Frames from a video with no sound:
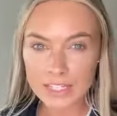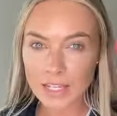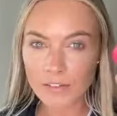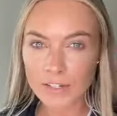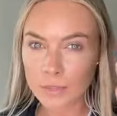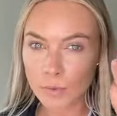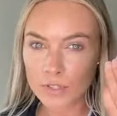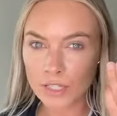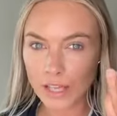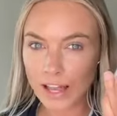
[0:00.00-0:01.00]
stuff is
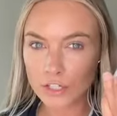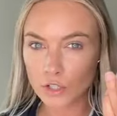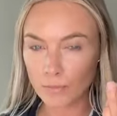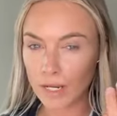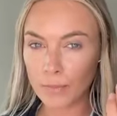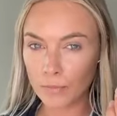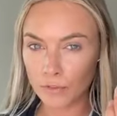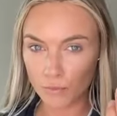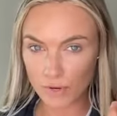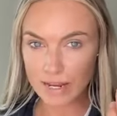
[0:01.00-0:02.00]
supposed to last you
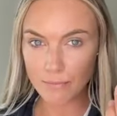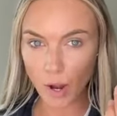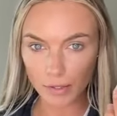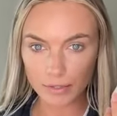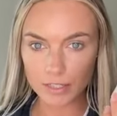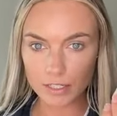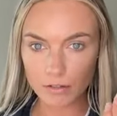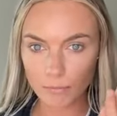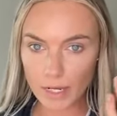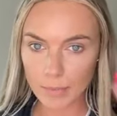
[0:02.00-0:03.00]
minimum 3
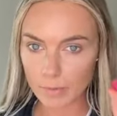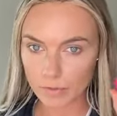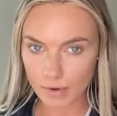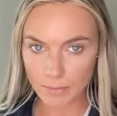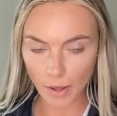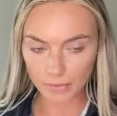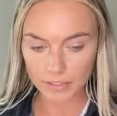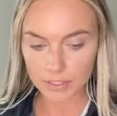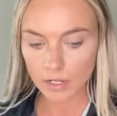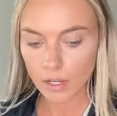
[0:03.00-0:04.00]
months.
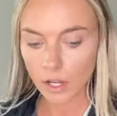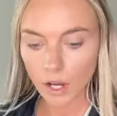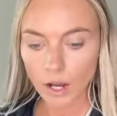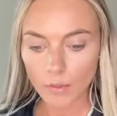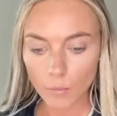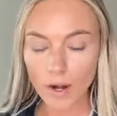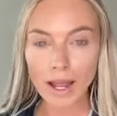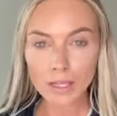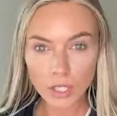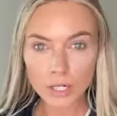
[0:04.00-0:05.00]
When
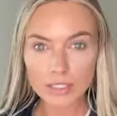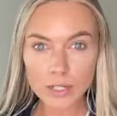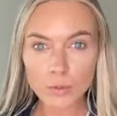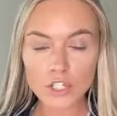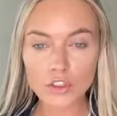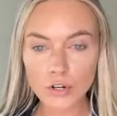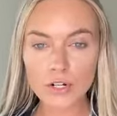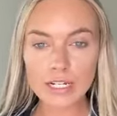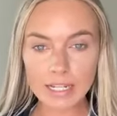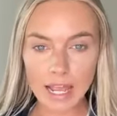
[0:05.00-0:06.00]
I looked, it was
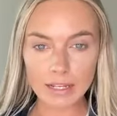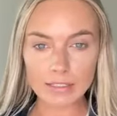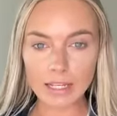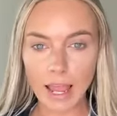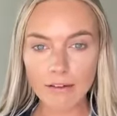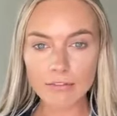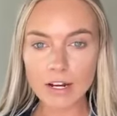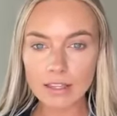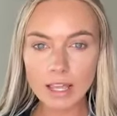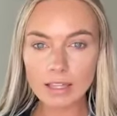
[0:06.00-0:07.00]
30 days. Like,
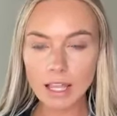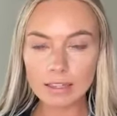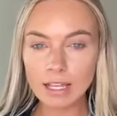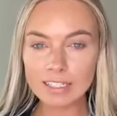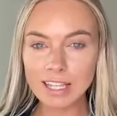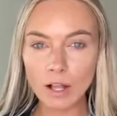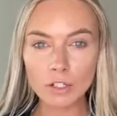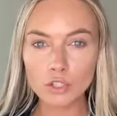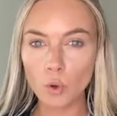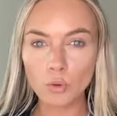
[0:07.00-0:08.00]
everything that they
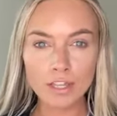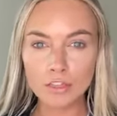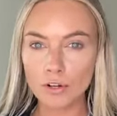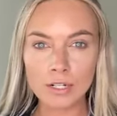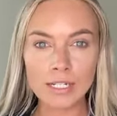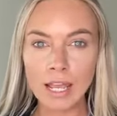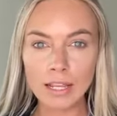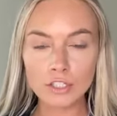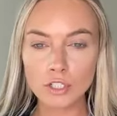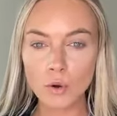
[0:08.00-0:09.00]
sell is only 30
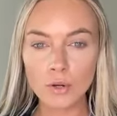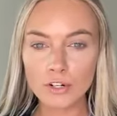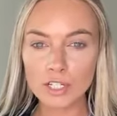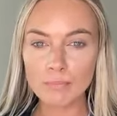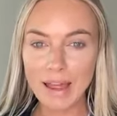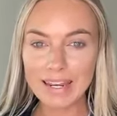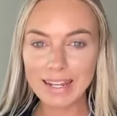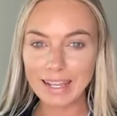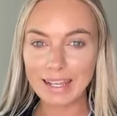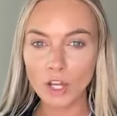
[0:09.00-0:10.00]
days. So you're
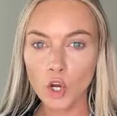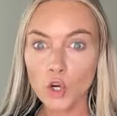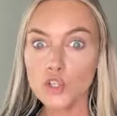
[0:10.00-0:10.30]
spending